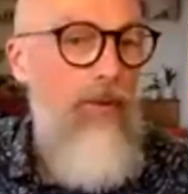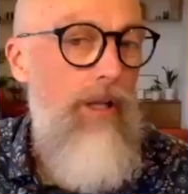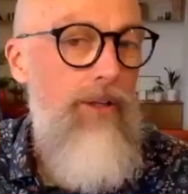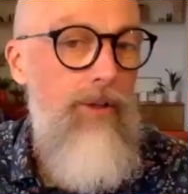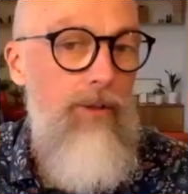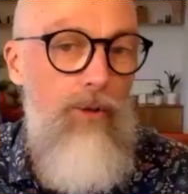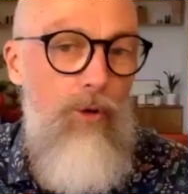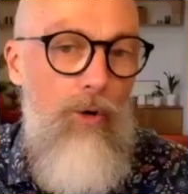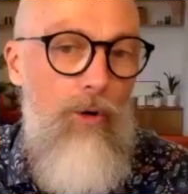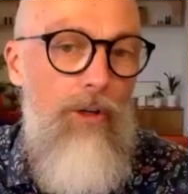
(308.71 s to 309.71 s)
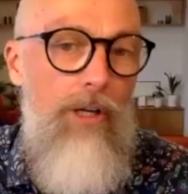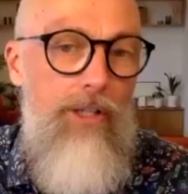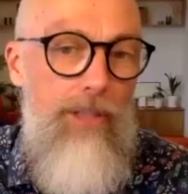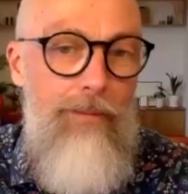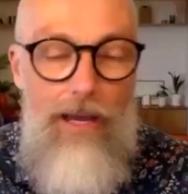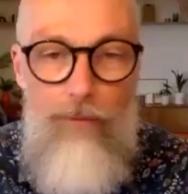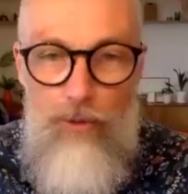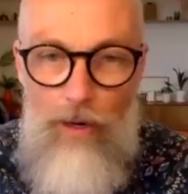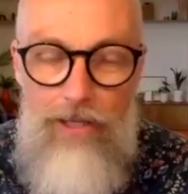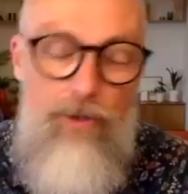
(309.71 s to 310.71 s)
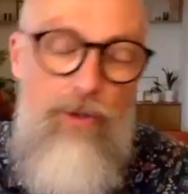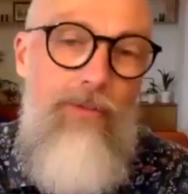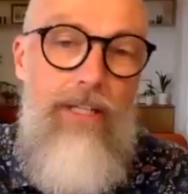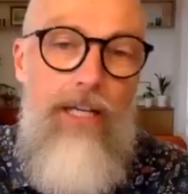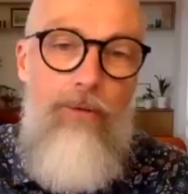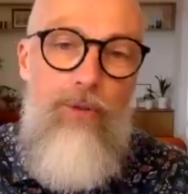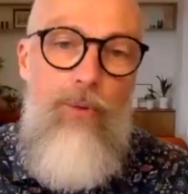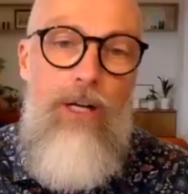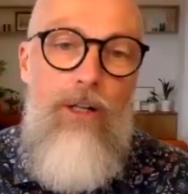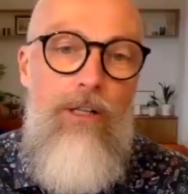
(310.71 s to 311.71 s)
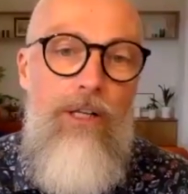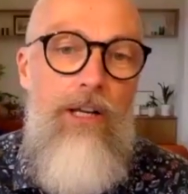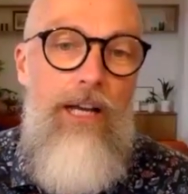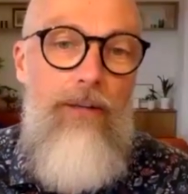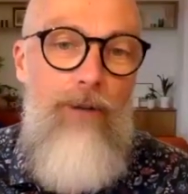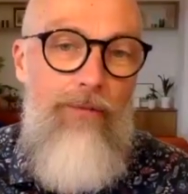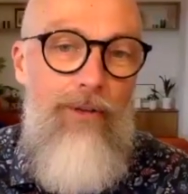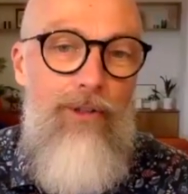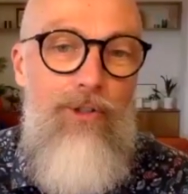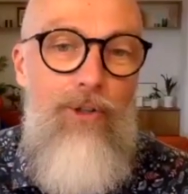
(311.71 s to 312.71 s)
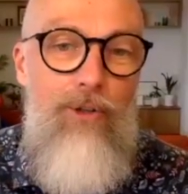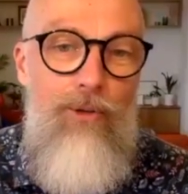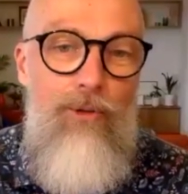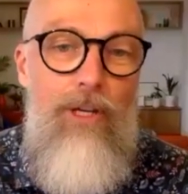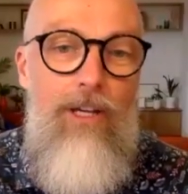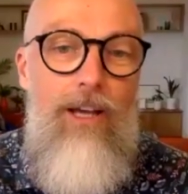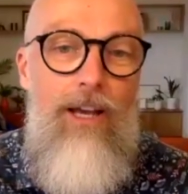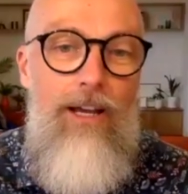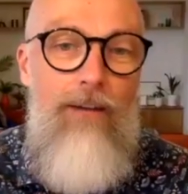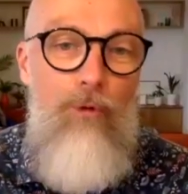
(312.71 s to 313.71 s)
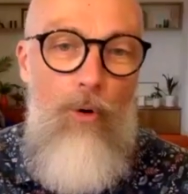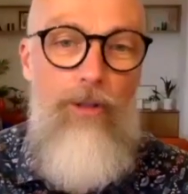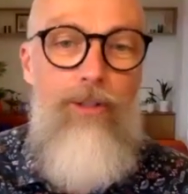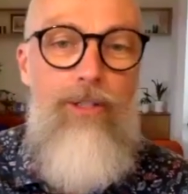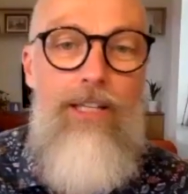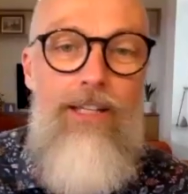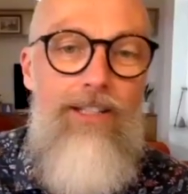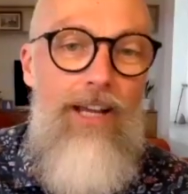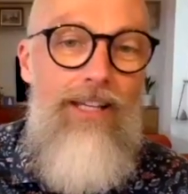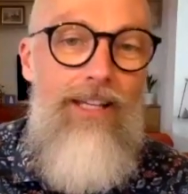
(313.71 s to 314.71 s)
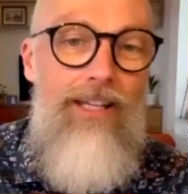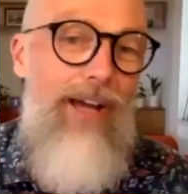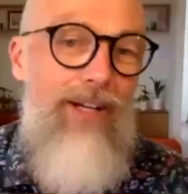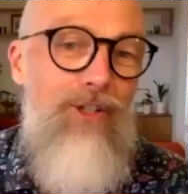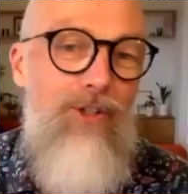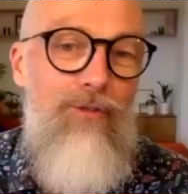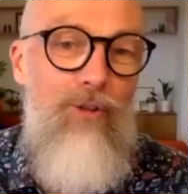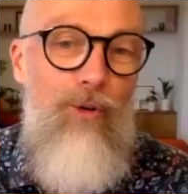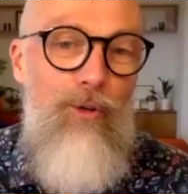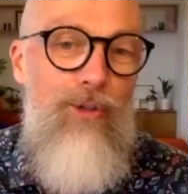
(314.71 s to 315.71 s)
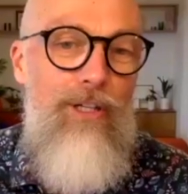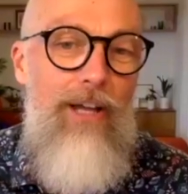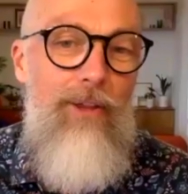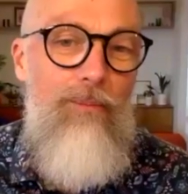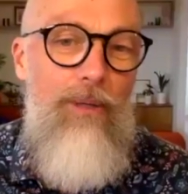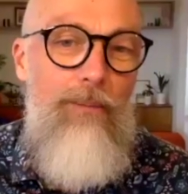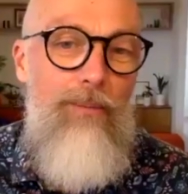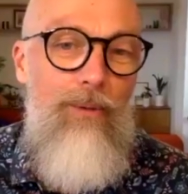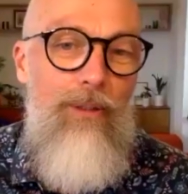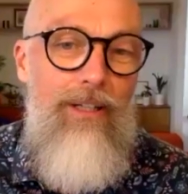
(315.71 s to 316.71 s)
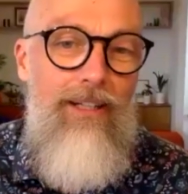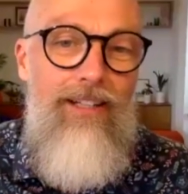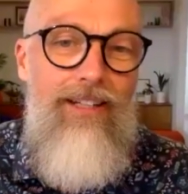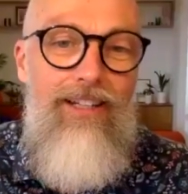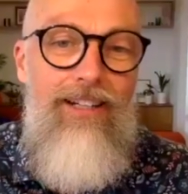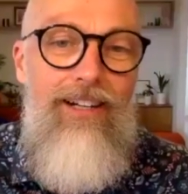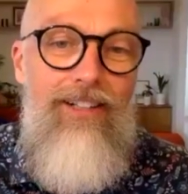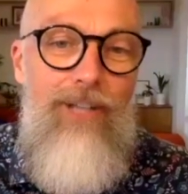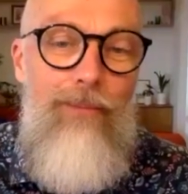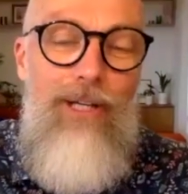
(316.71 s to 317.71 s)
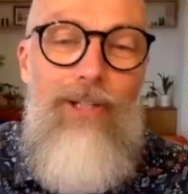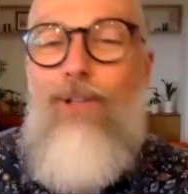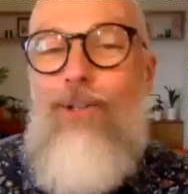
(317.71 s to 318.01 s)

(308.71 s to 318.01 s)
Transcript: under the law? Some of that was raised in the video as well, in reference to royalty taking advantage of laws that other people are subject to.